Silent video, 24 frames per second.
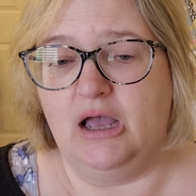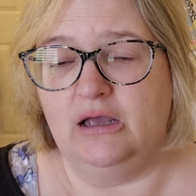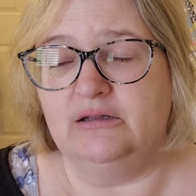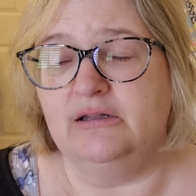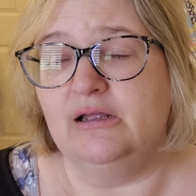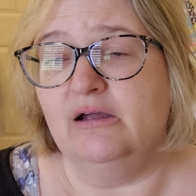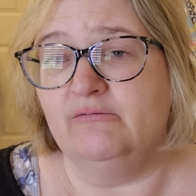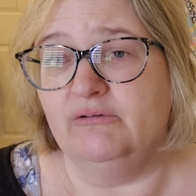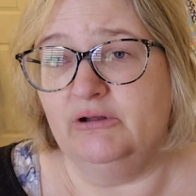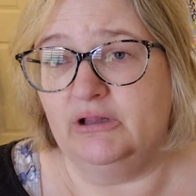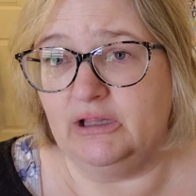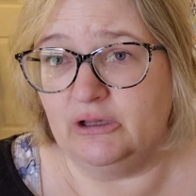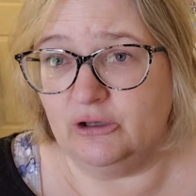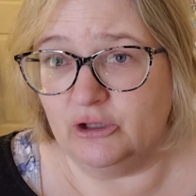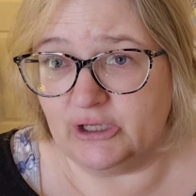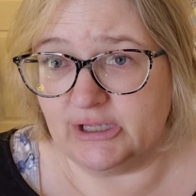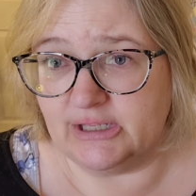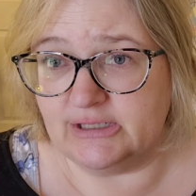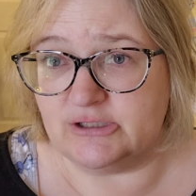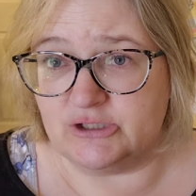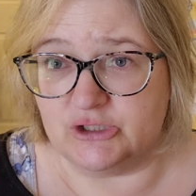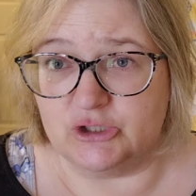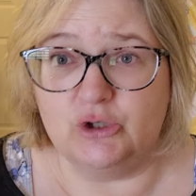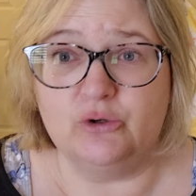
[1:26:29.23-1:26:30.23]
not really look
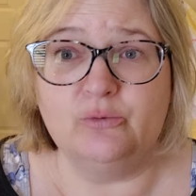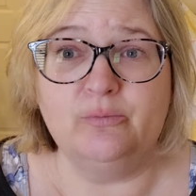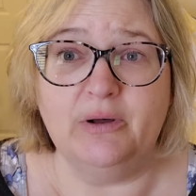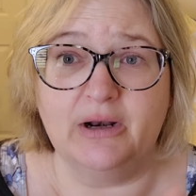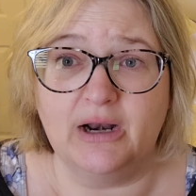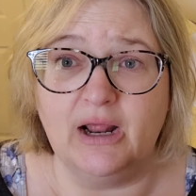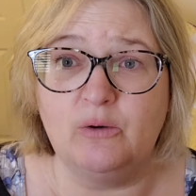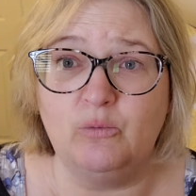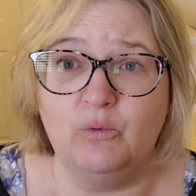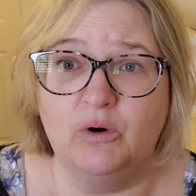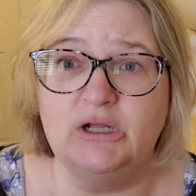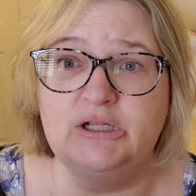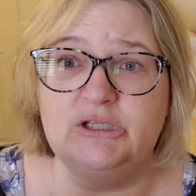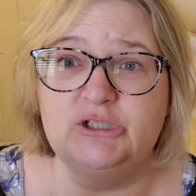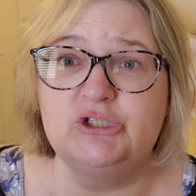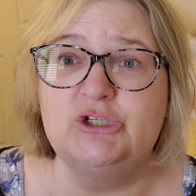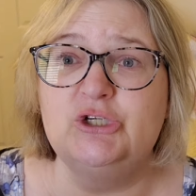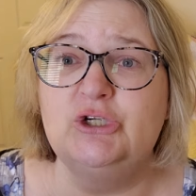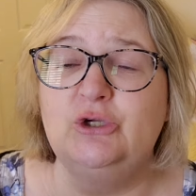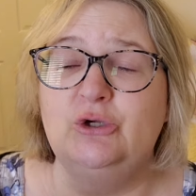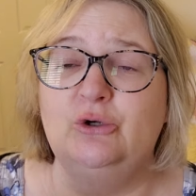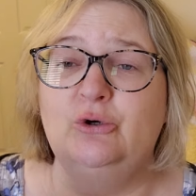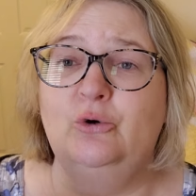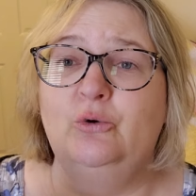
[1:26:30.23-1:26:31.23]
into, but I want
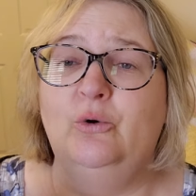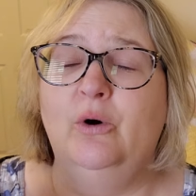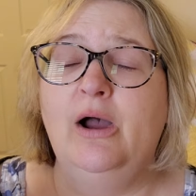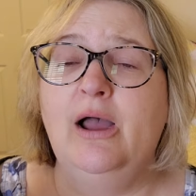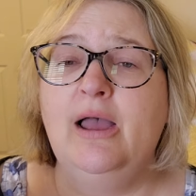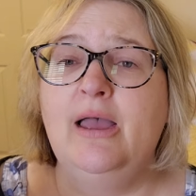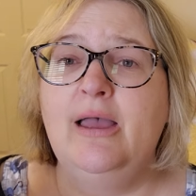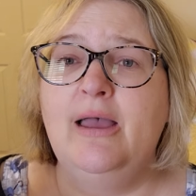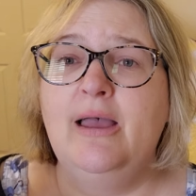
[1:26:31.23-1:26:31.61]
to